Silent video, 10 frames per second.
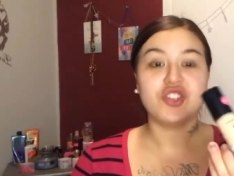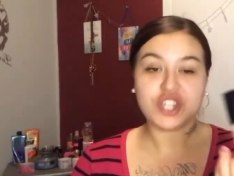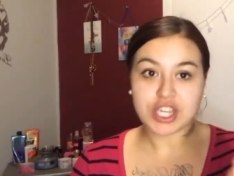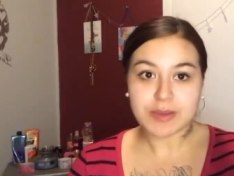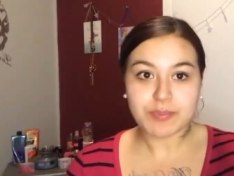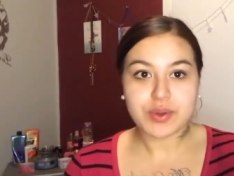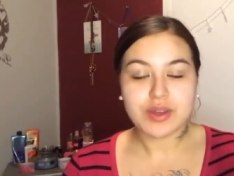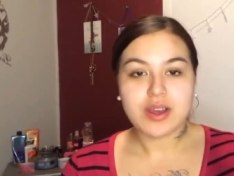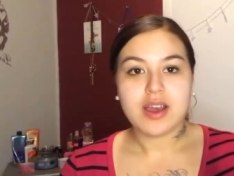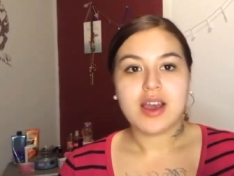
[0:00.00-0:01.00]
cheap,
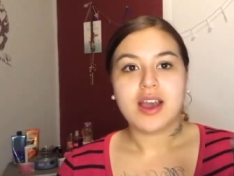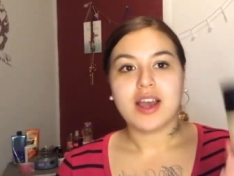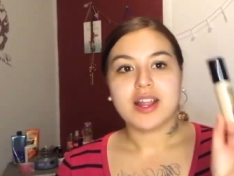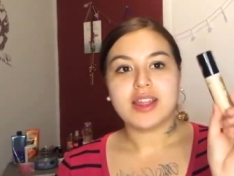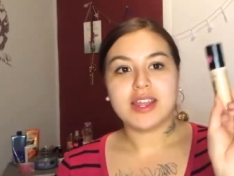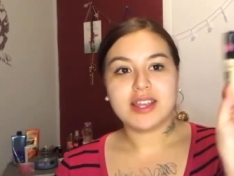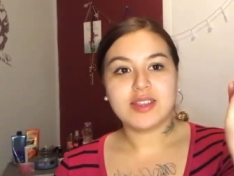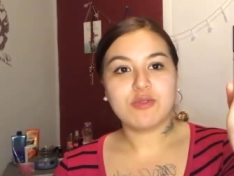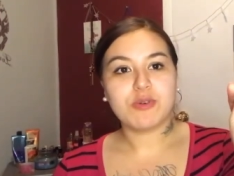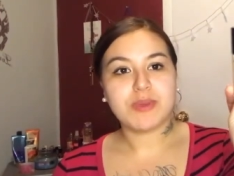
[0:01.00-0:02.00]

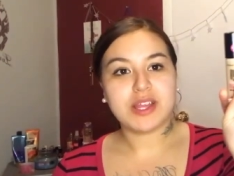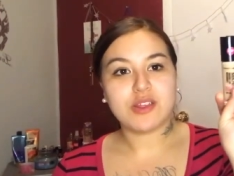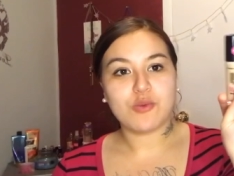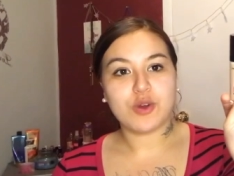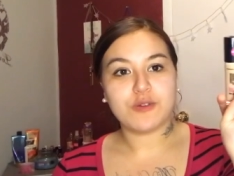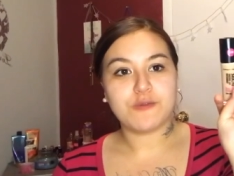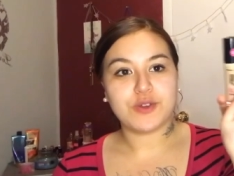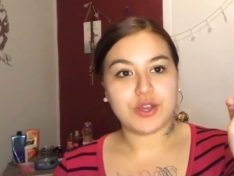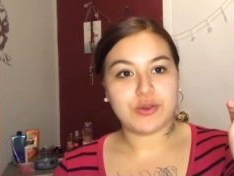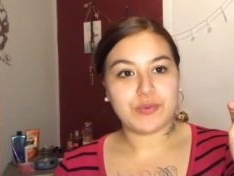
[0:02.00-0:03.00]
this will be the one
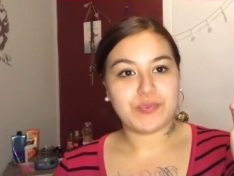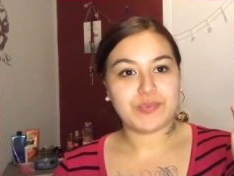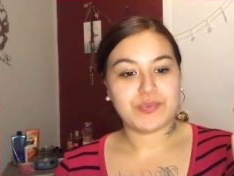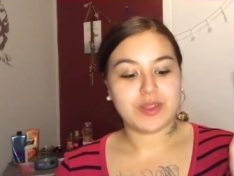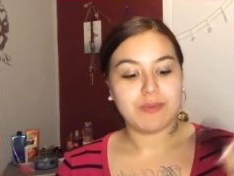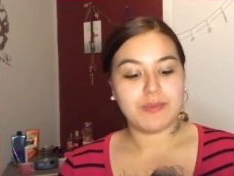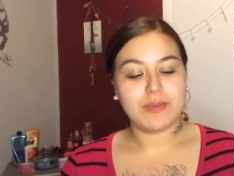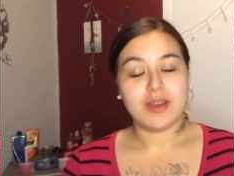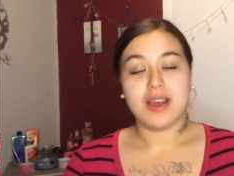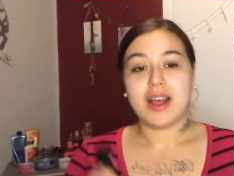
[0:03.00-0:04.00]
for you.
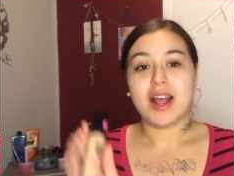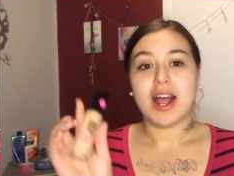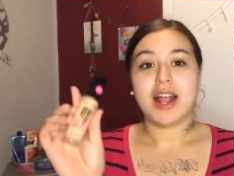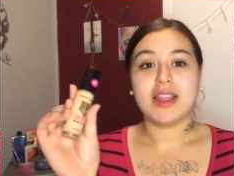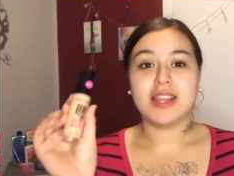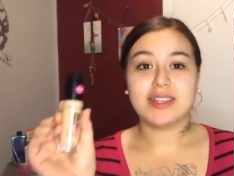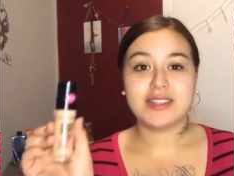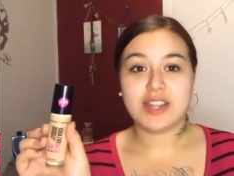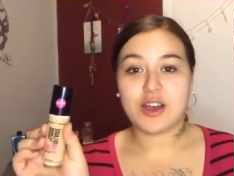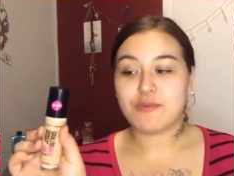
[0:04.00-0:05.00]
This
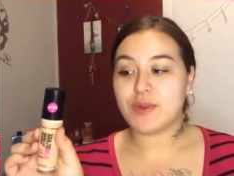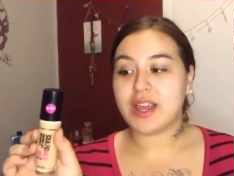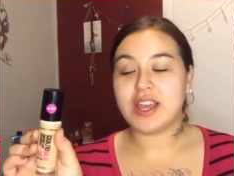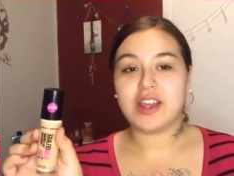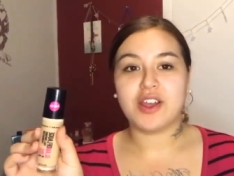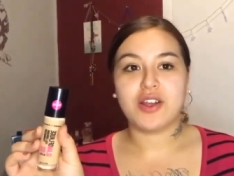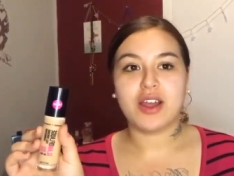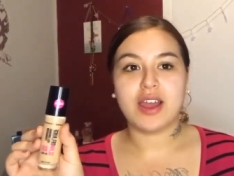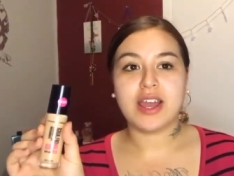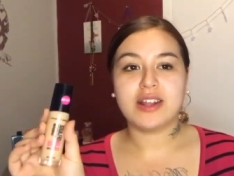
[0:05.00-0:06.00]
stuff right
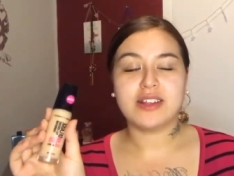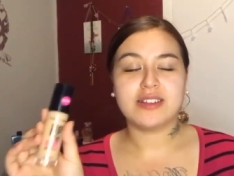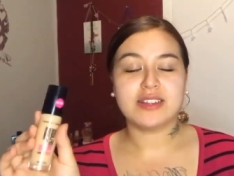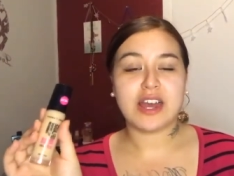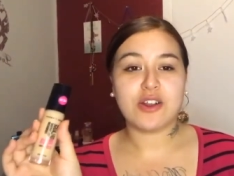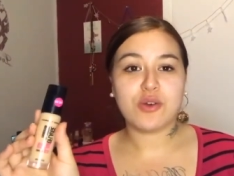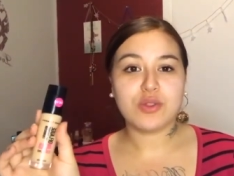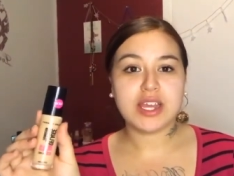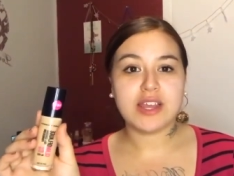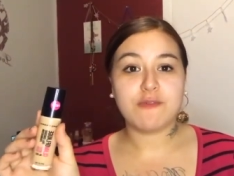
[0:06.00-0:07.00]
here, it is not
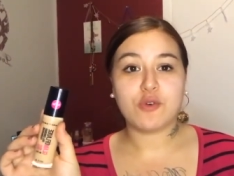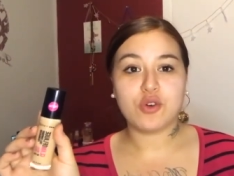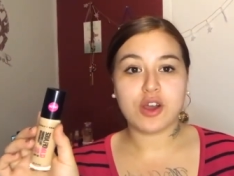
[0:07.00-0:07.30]
only full